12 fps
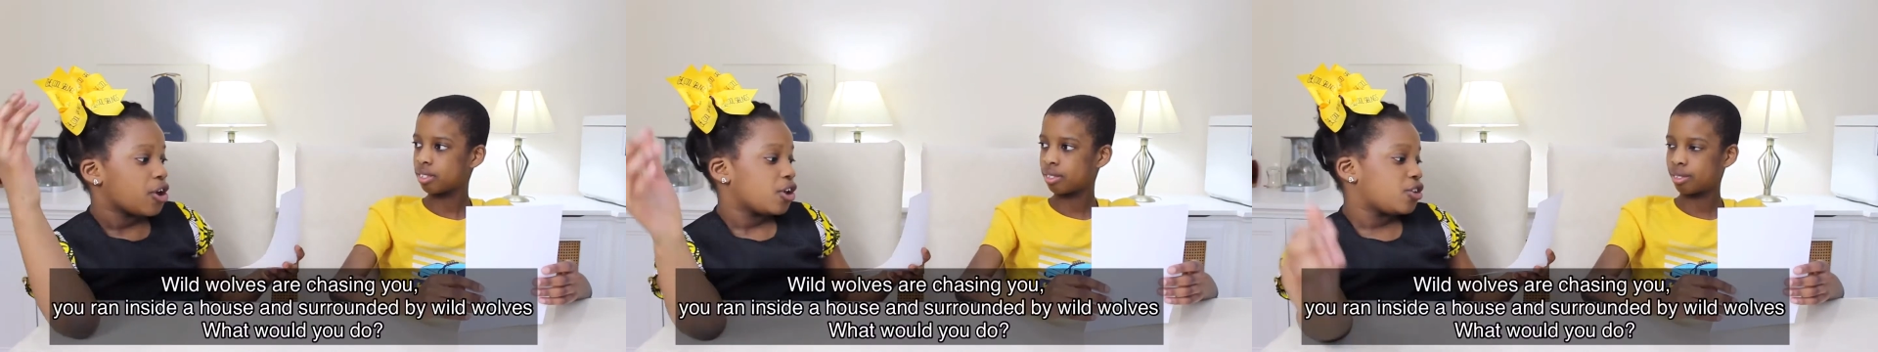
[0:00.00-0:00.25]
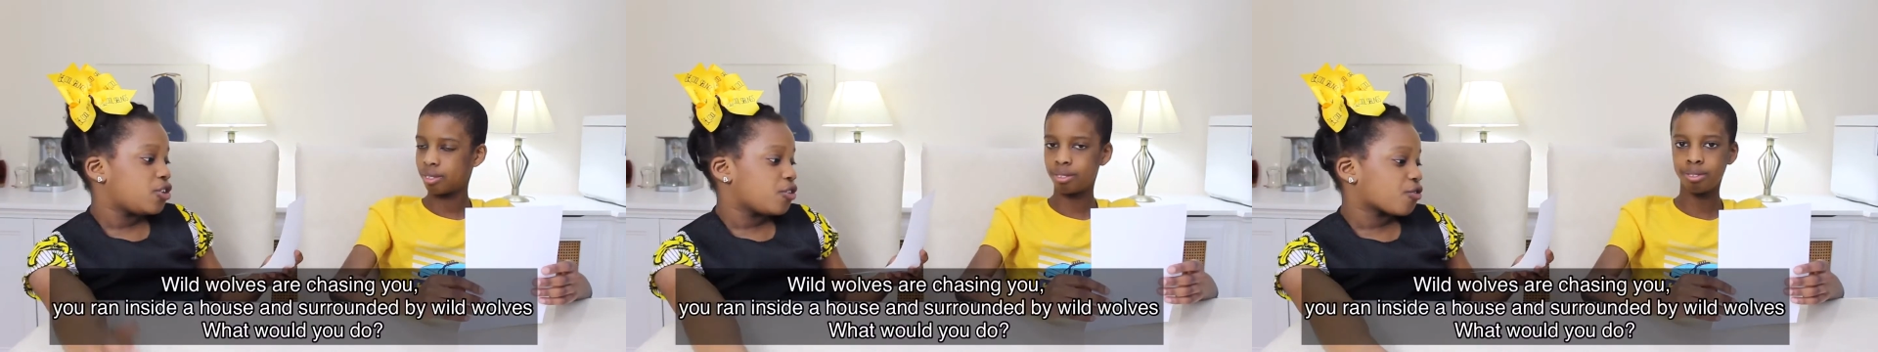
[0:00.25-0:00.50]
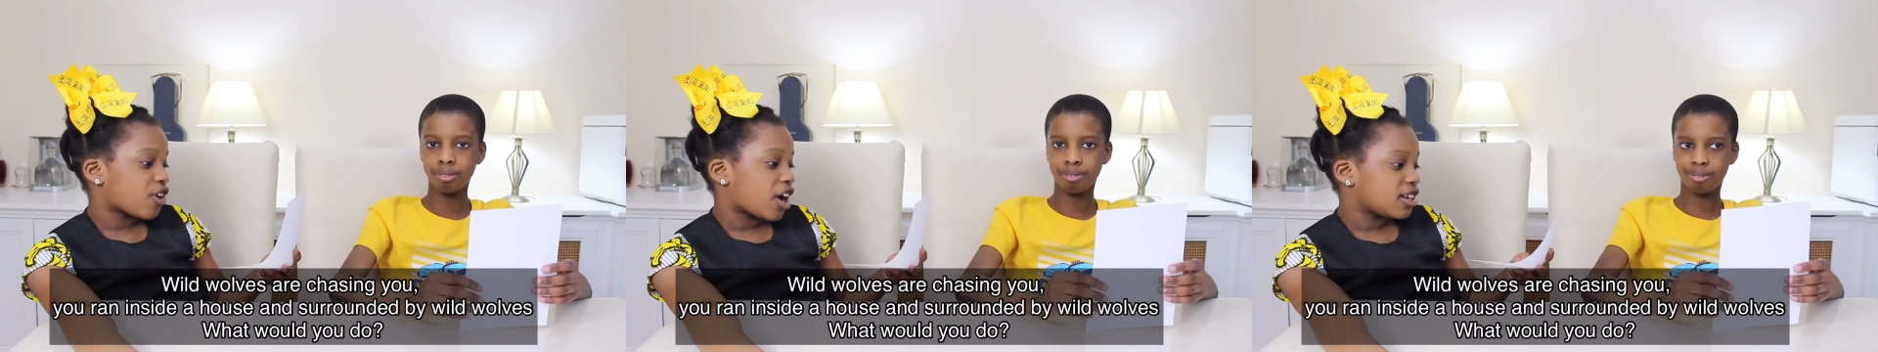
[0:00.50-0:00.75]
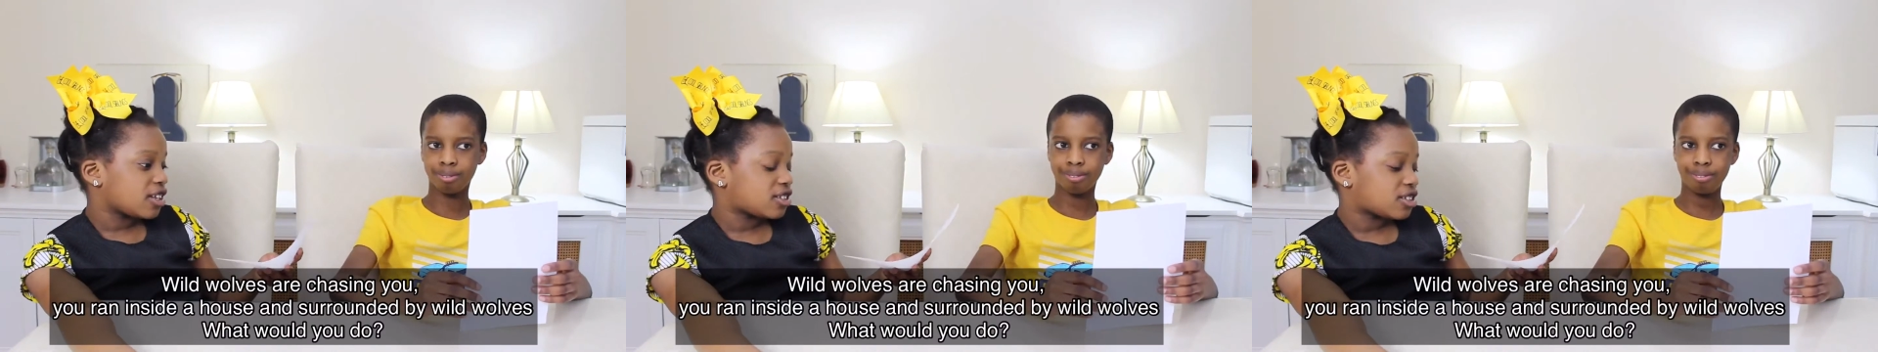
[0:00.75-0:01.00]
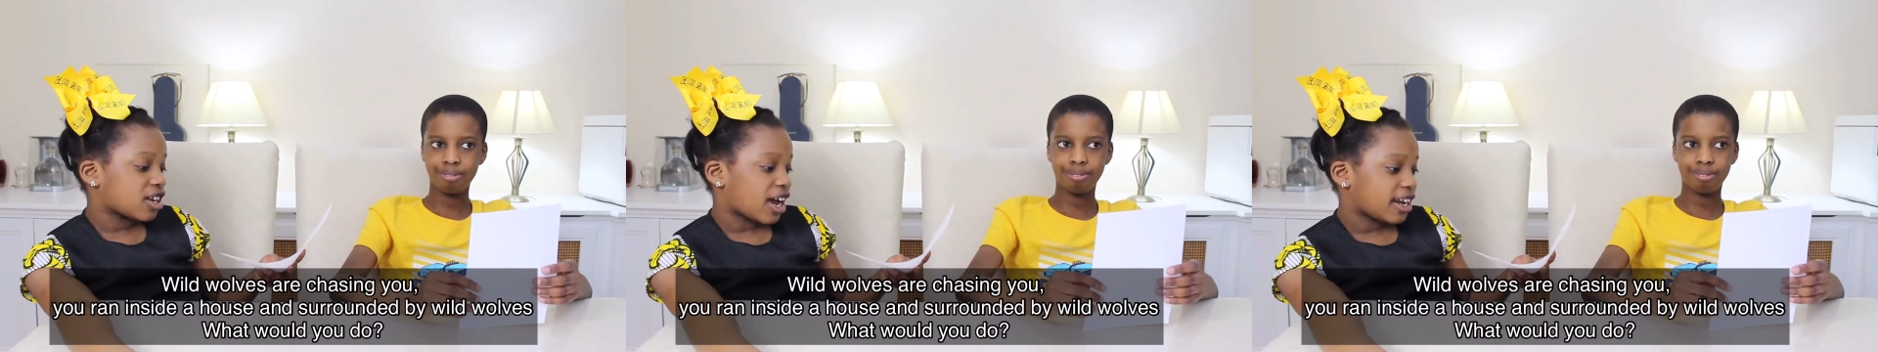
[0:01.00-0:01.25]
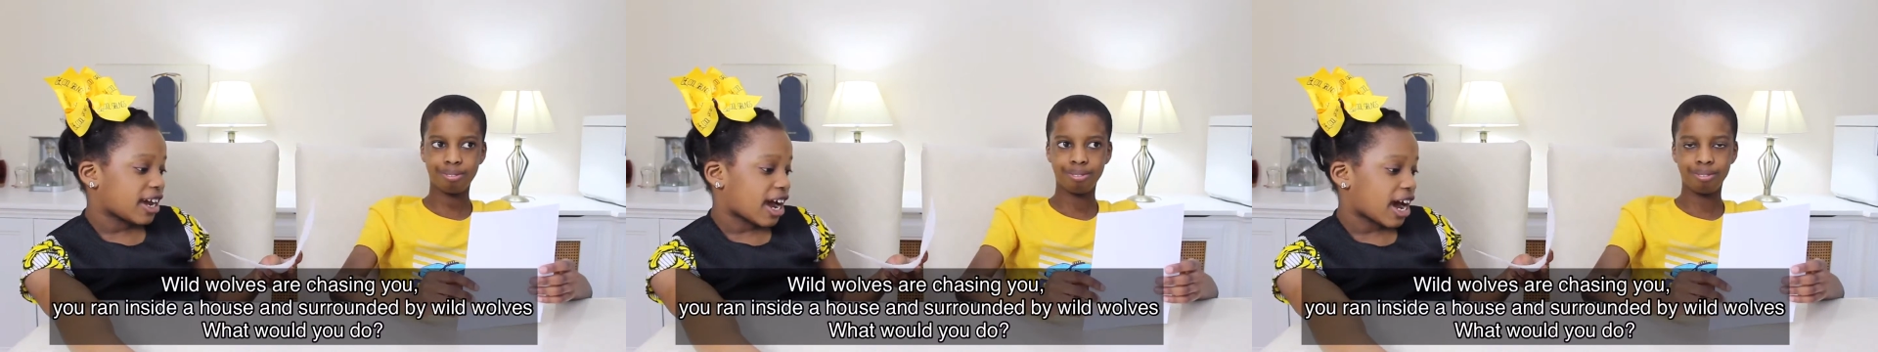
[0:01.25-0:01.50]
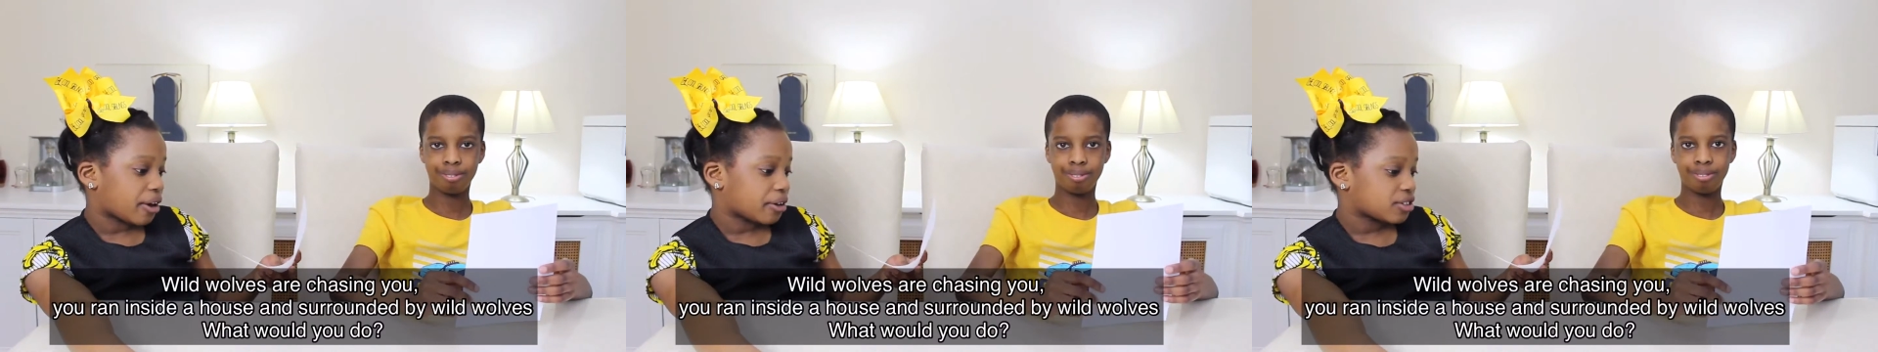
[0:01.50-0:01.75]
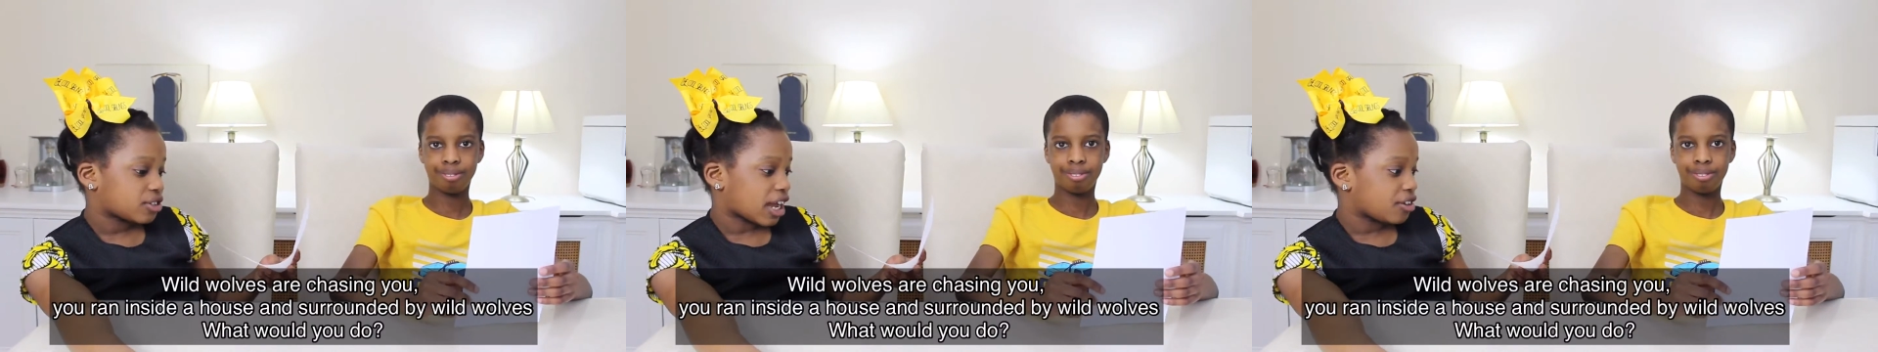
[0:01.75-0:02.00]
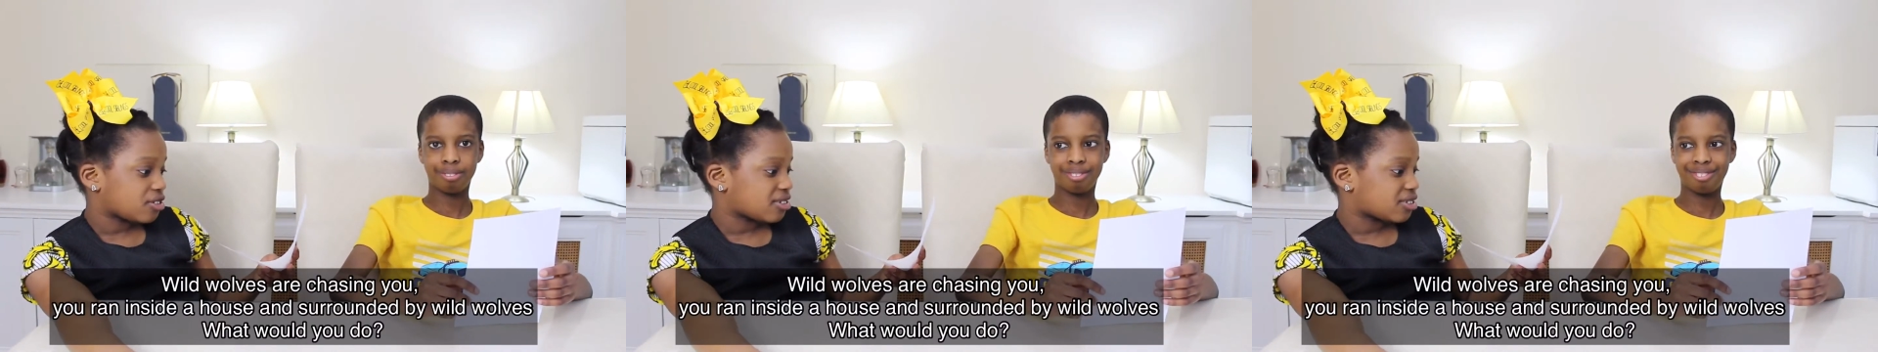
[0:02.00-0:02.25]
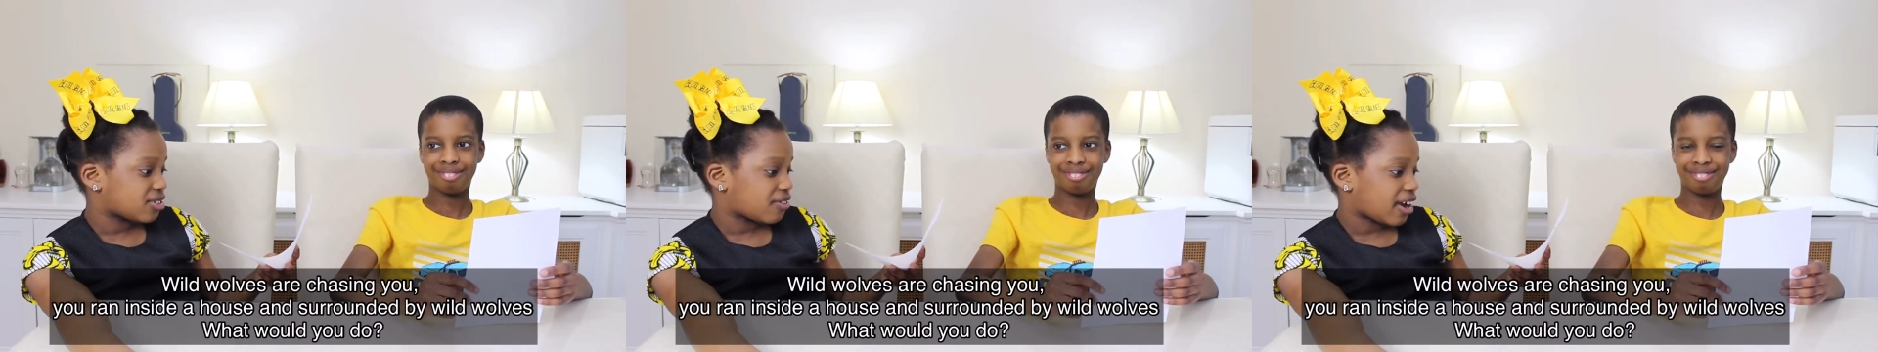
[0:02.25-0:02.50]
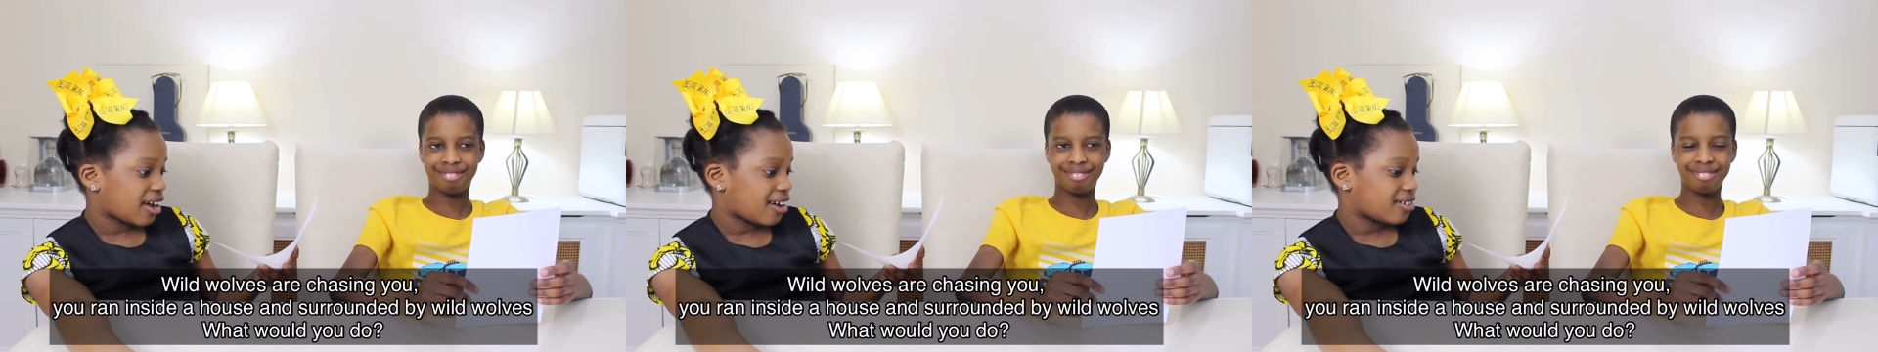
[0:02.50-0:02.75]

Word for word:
Speaker 1: You run inside a house and you're surra